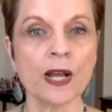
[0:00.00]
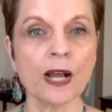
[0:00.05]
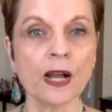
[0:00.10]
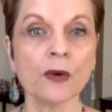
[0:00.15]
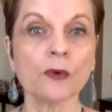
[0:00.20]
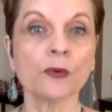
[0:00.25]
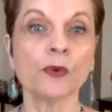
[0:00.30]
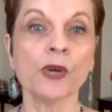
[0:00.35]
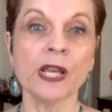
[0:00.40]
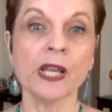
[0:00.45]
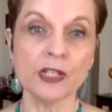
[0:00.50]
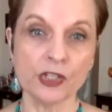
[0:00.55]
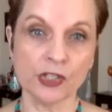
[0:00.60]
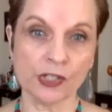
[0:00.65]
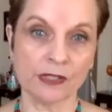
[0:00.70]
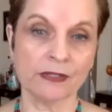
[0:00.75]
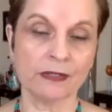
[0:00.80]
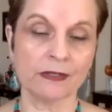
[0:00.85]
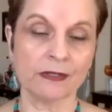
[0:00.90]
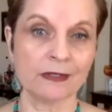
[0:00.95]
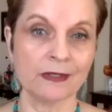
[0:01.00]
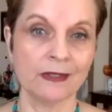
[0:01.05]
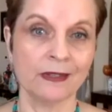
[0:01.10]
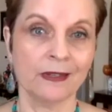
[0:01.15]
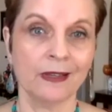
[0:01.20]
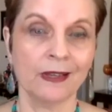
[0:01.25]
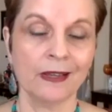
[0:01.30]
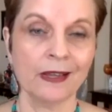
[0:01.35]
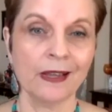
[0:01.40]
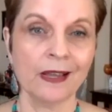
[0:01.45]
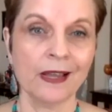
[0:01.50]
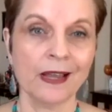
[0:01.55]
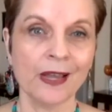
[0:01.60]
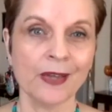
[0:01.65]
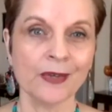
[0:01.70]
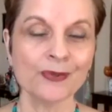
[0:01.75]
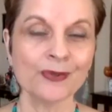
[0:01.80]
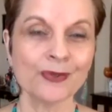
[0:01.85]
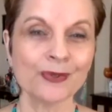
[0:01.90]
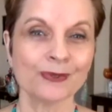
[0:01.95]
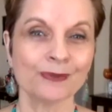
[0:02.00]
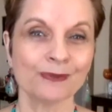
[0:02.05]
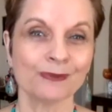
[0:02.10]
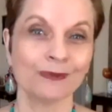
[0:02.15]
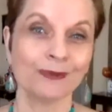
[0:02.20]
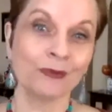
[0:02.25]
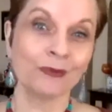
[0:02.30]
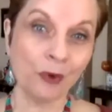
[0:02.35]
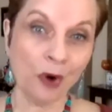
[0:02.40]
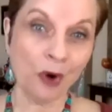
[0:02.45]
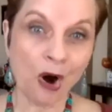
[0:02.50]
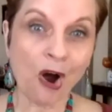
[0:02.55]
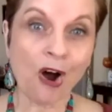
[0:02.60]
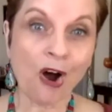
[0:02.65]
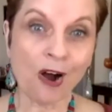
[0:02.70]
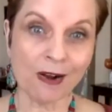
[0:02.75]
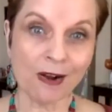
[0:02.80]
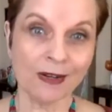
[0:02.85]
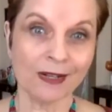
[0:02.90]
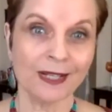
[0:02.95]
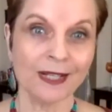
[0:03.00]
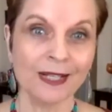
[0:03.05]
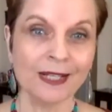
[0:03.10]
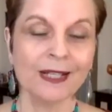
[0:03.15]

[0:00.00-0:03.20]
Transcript: outrageous and wrong,